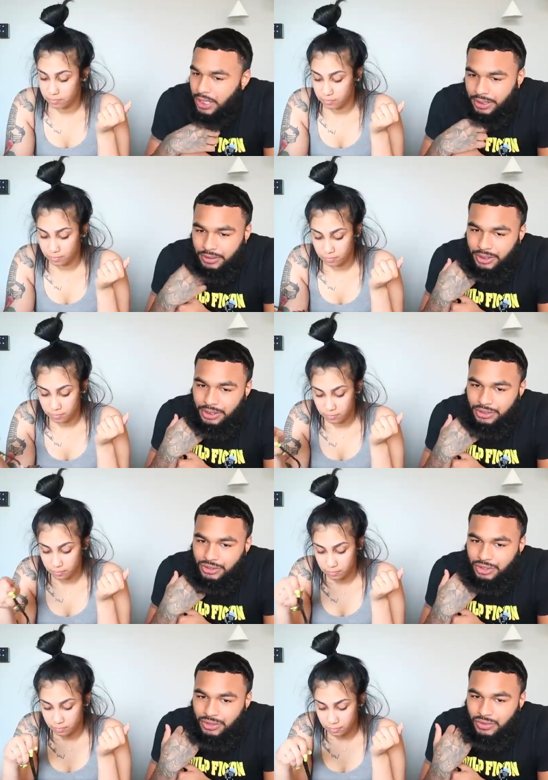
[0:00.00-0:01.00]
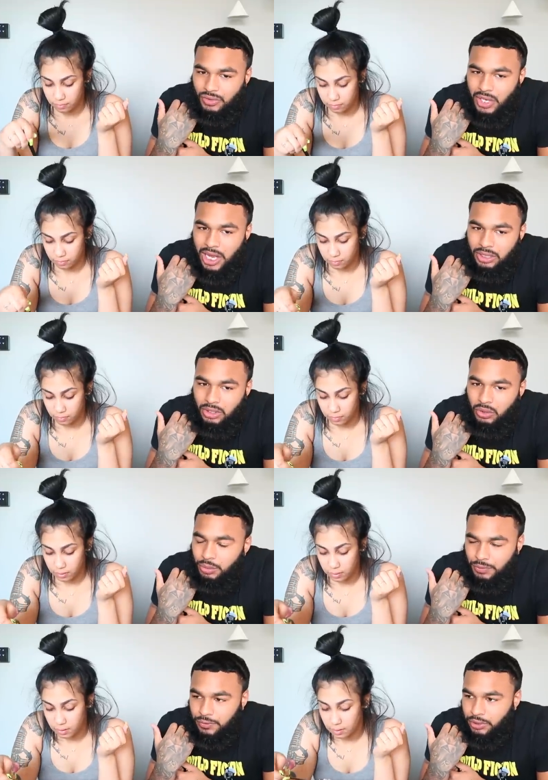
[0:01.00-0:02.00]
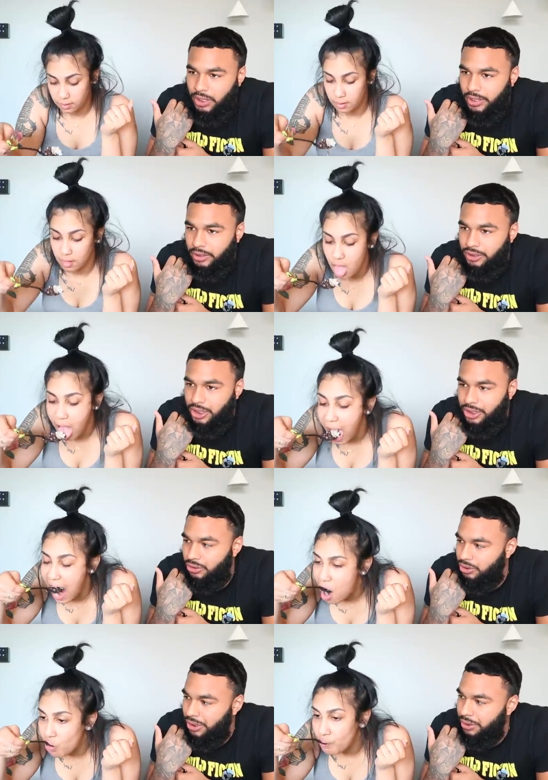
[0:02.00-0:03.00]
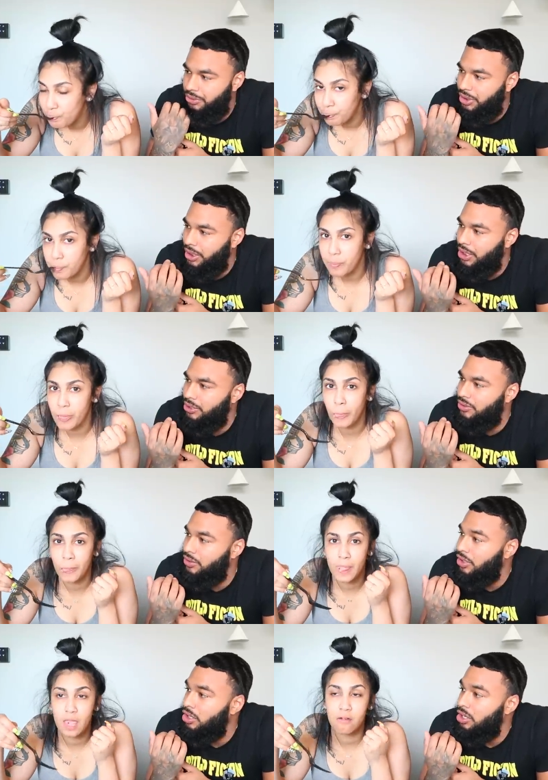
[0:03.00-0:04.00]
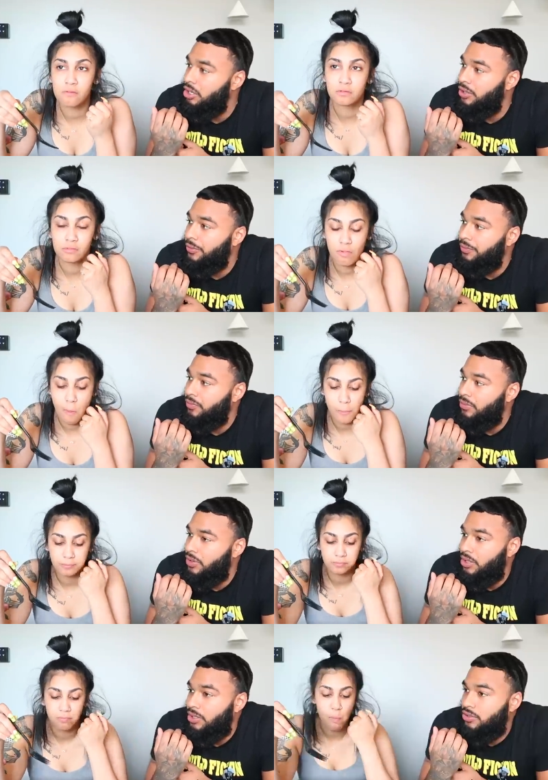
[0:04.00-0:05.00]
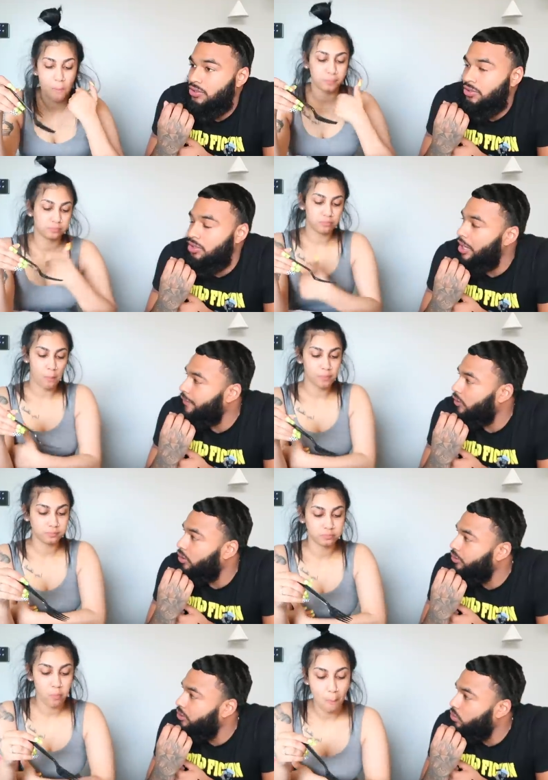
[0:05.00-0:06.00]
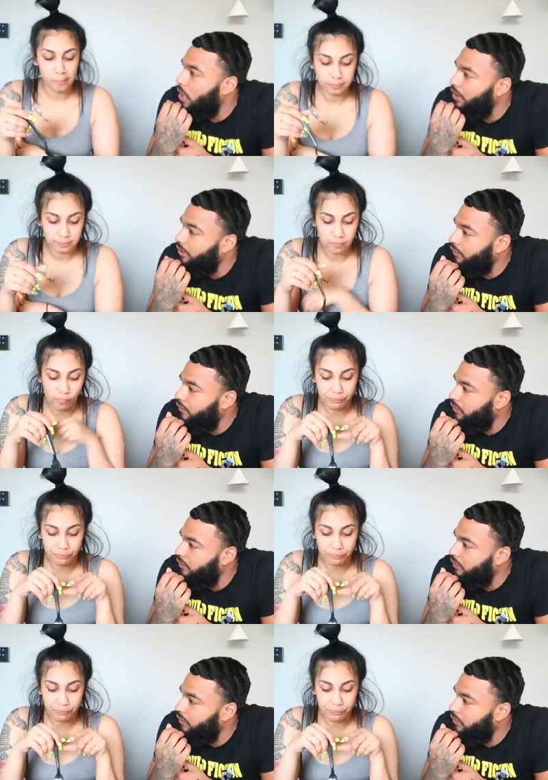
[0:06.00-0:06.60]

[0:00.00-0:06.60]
Speaker 1: like niggas just not going for that. Like, you get what I'm saying? It's Steph Curry's wife.